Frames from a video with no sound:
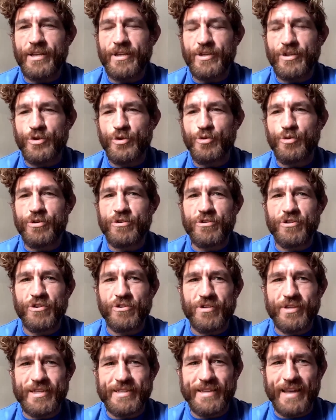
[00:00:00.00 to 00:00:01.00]
you
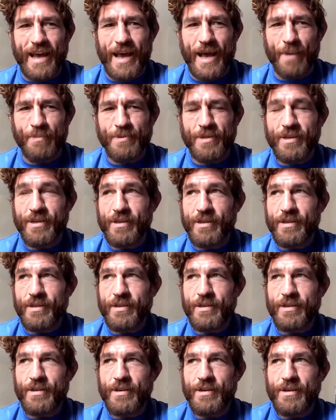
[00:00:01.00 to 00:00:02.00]
clearly tapped. Oh,
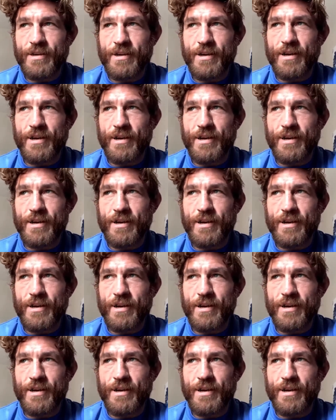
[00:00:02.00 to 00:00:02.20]
fuck